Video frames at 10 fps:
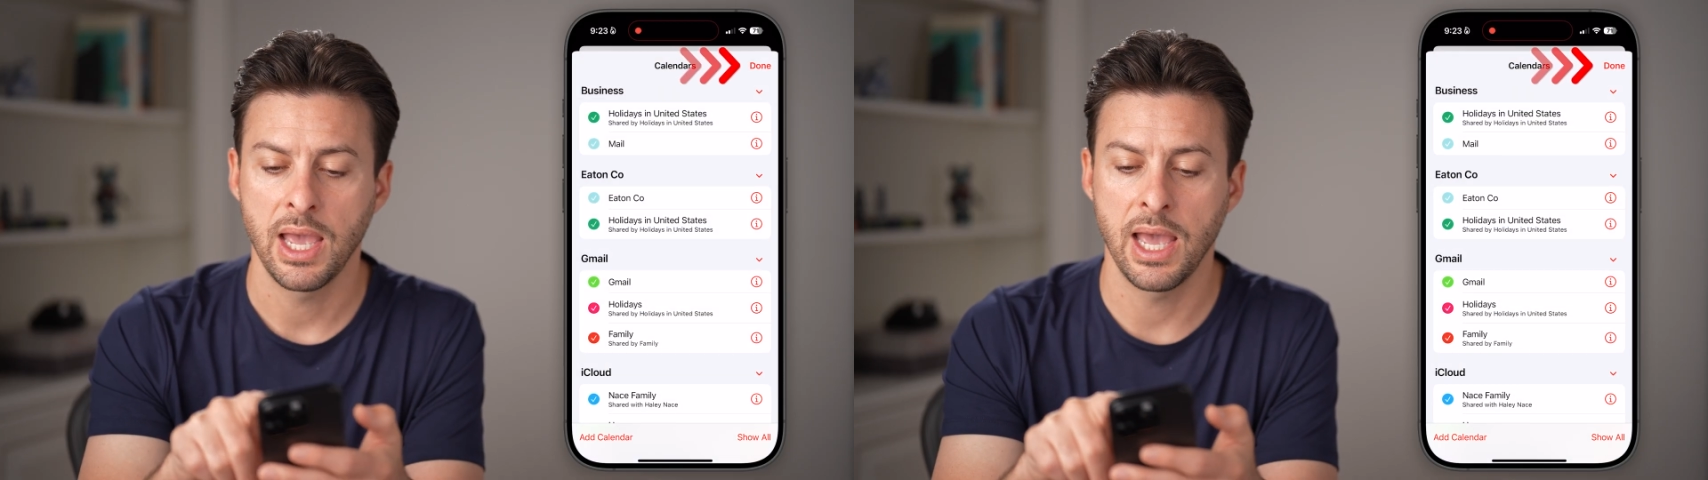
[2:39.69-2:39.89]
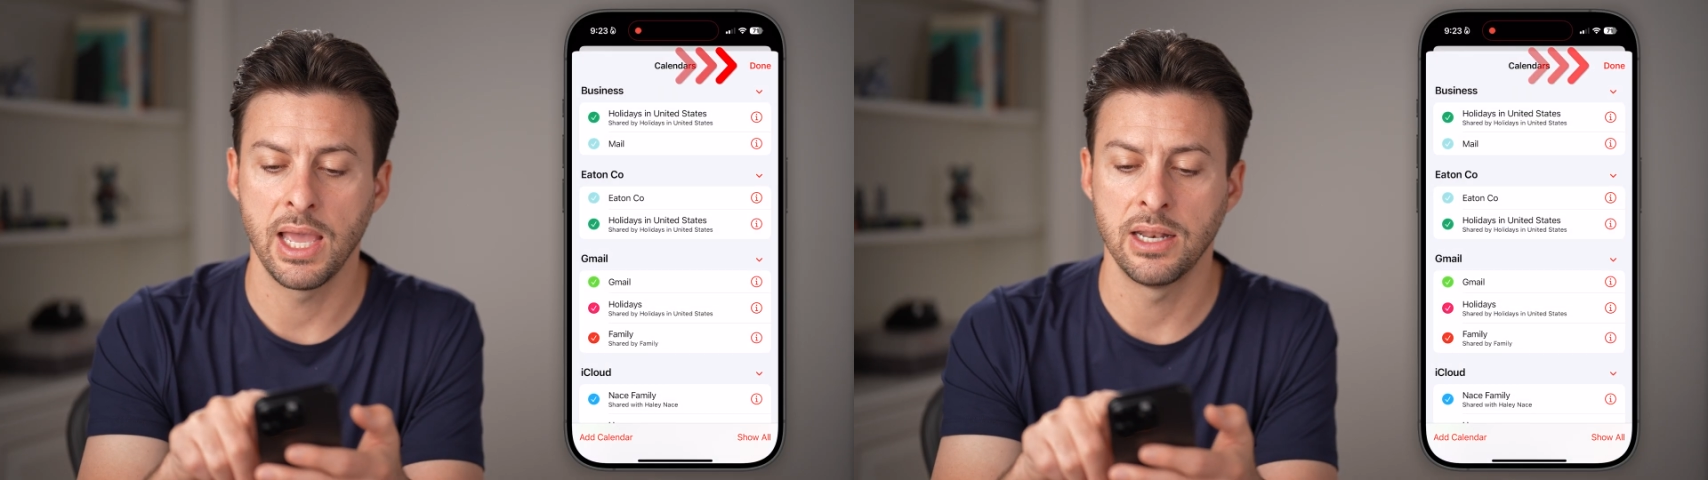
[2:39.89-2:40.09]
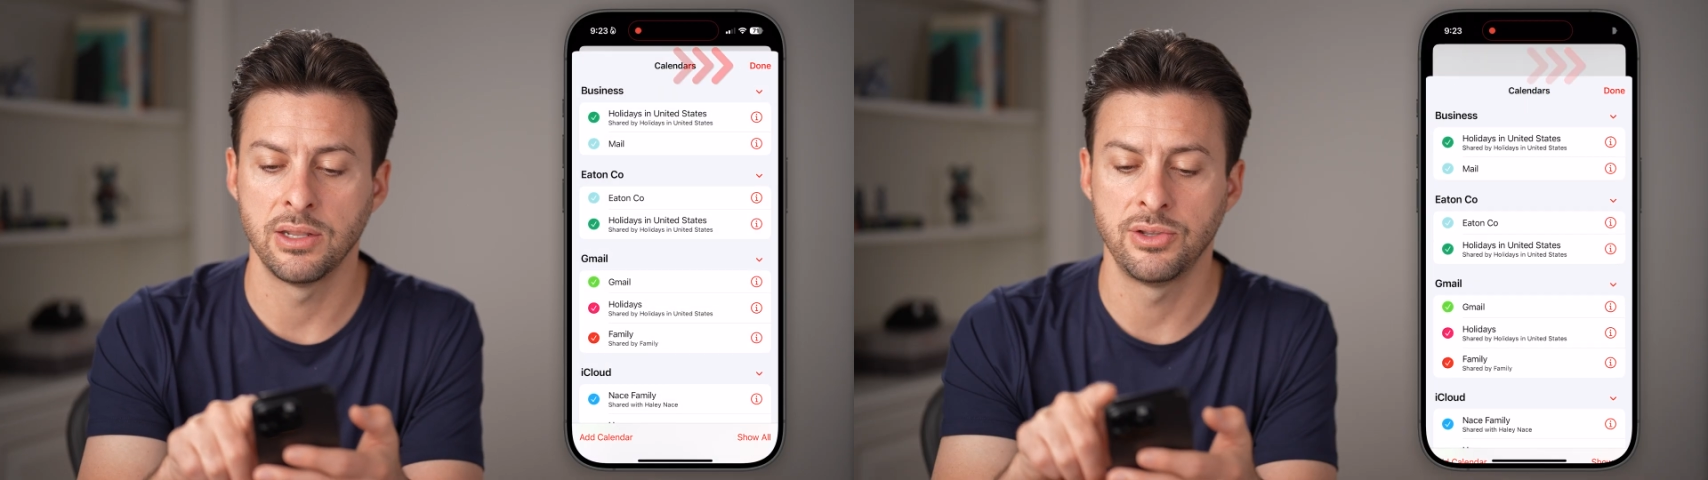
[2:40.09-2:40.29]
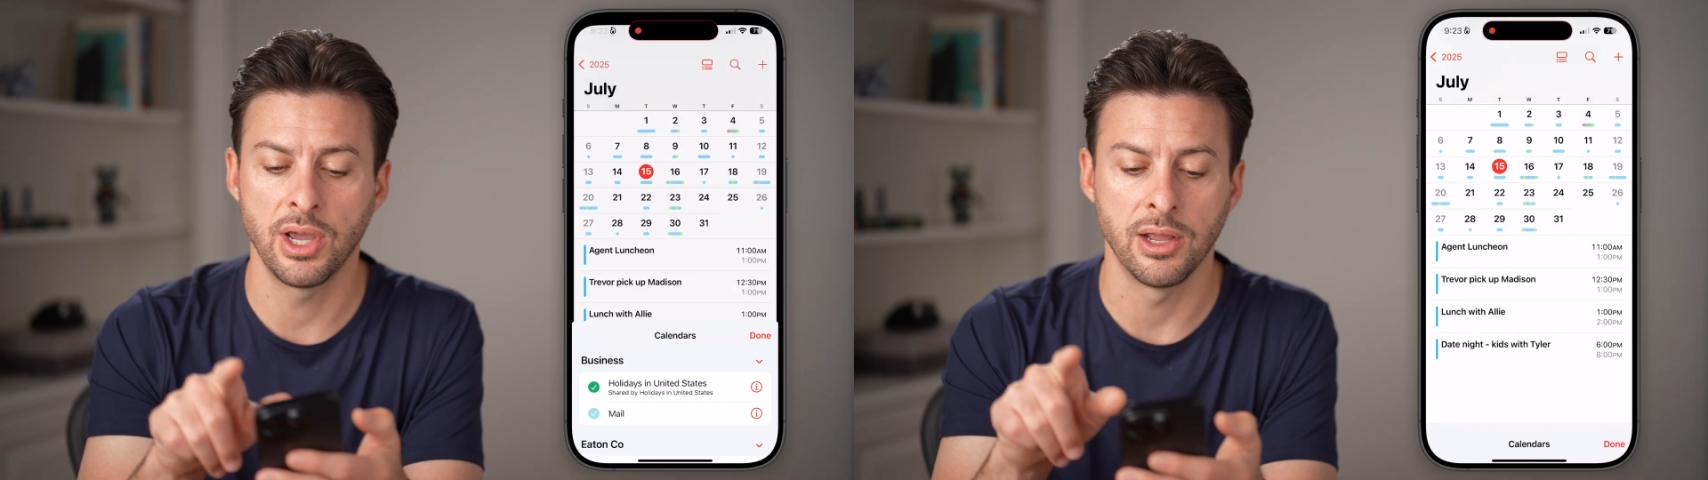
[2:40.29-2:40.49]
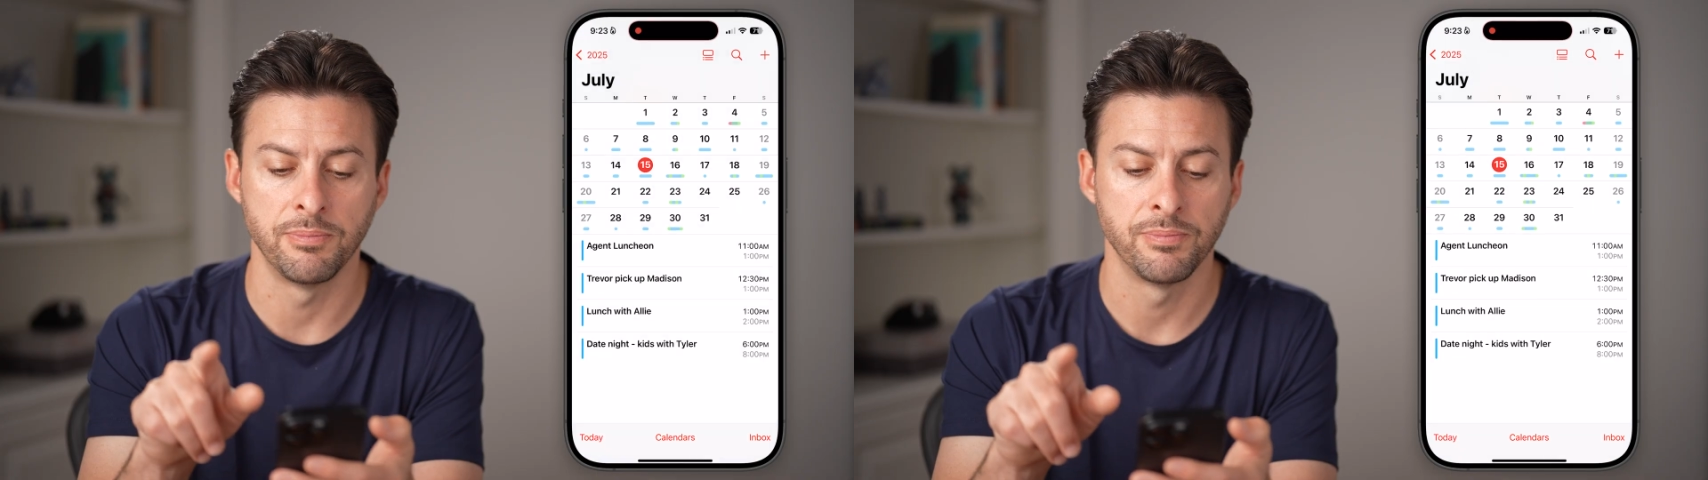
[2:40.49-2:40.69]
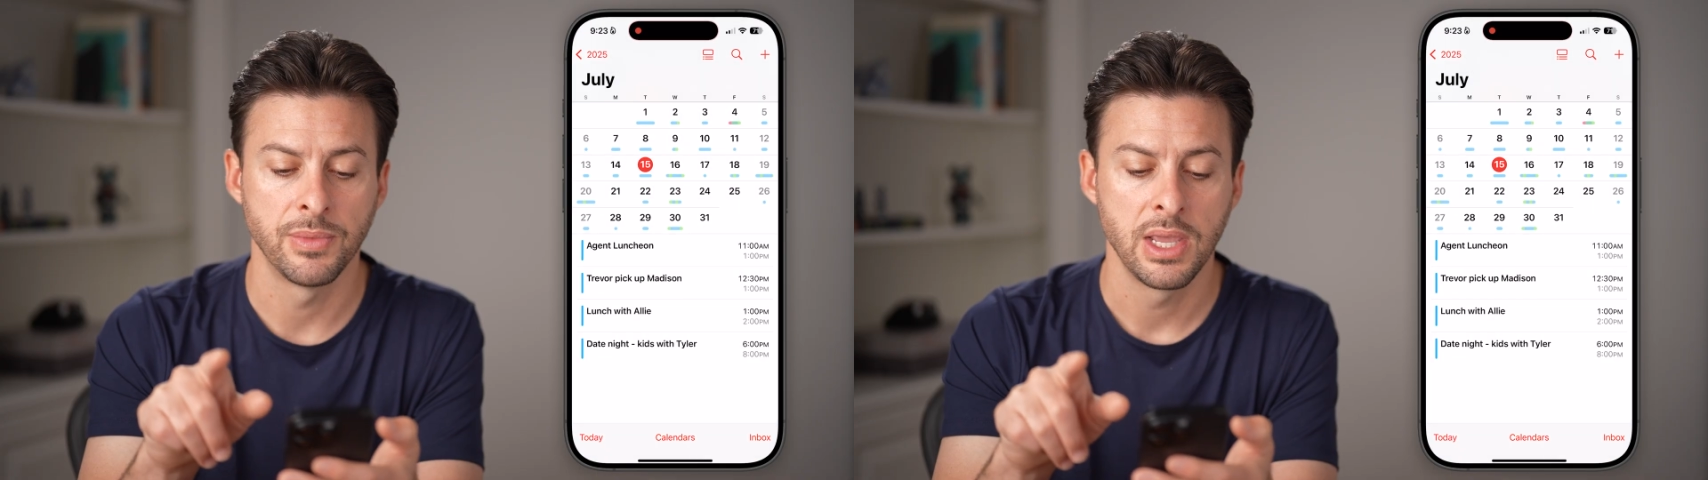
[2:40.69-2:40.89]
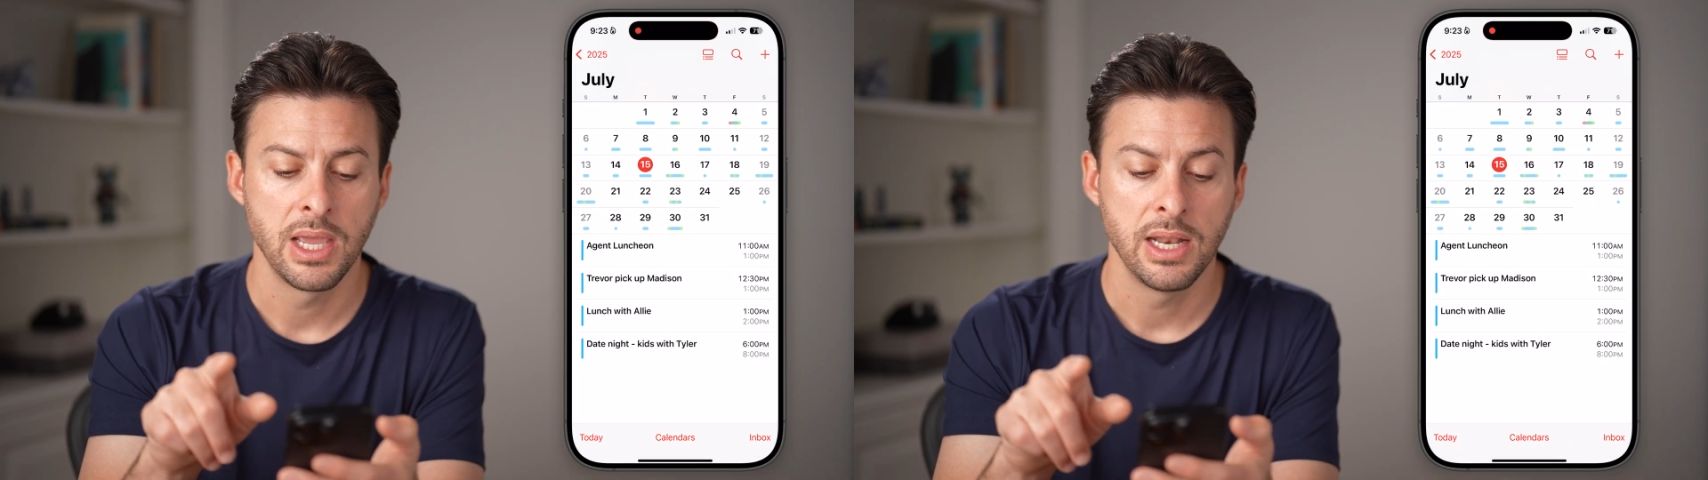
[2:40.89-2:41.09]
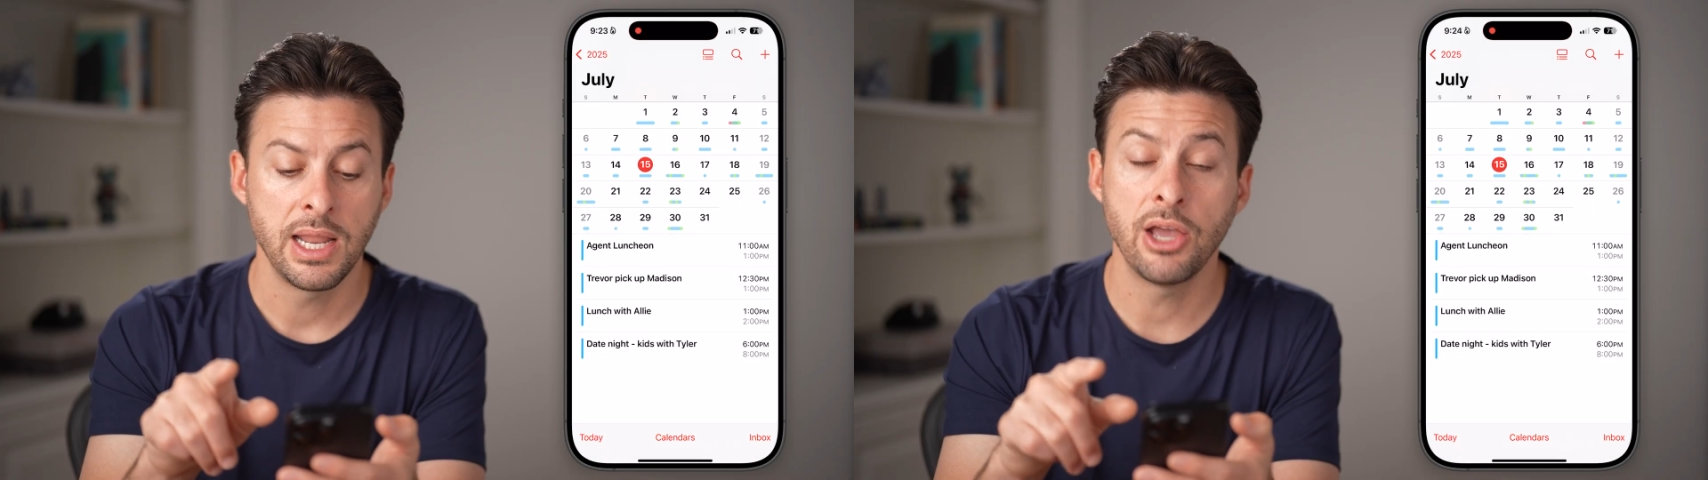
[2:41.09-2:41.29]
and done.
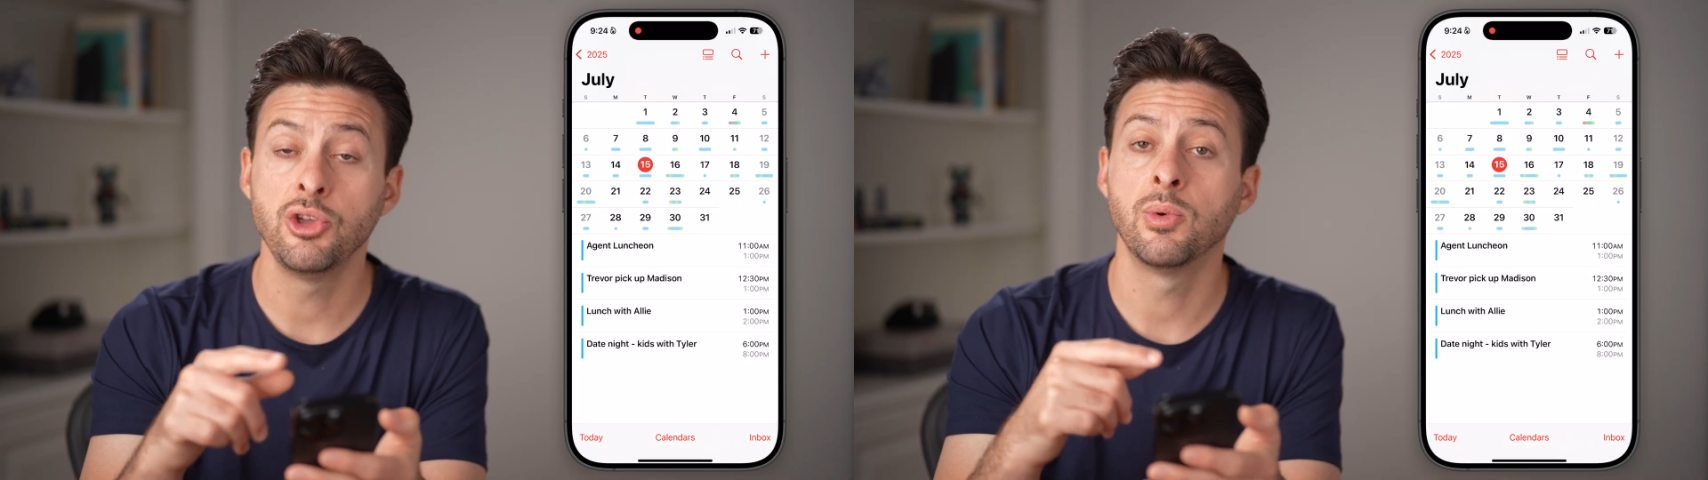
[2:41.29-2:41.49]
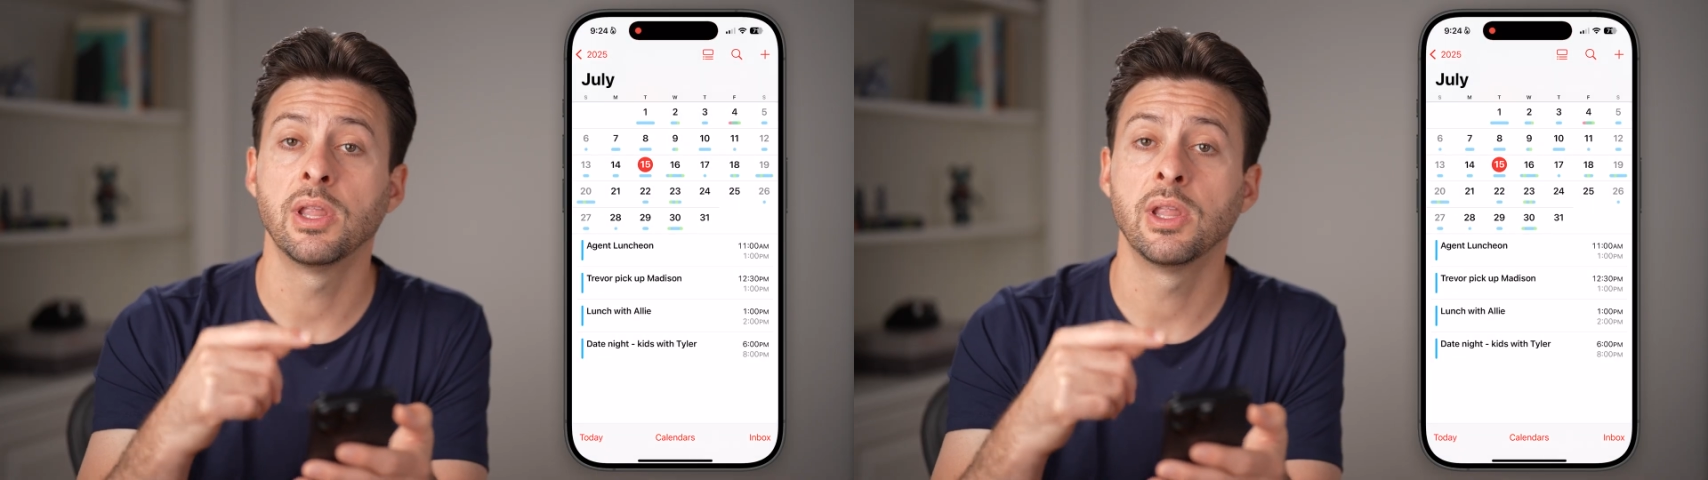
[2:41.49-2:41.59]
Now you